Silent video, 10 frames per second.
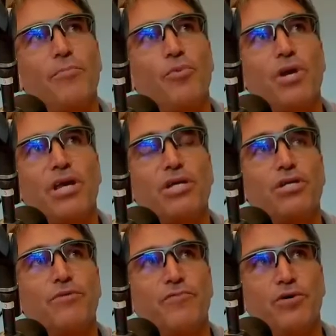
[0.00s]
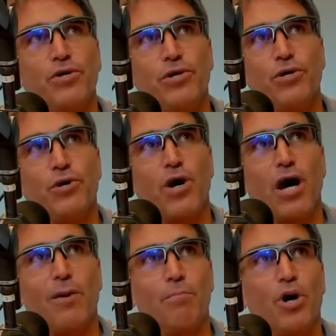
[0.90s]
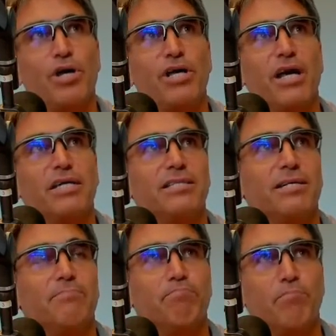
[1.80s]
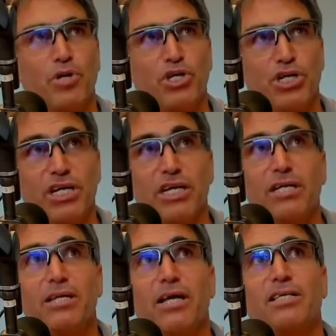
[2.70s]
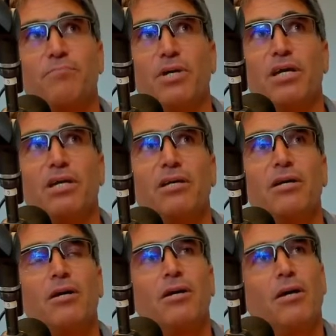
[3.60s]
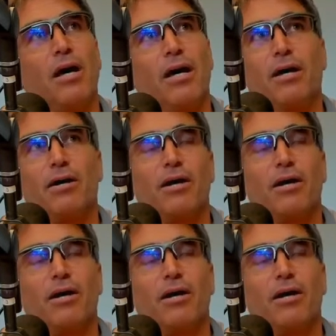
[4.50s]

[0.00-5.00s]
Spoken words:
we need to view our body as a machine that's been uh,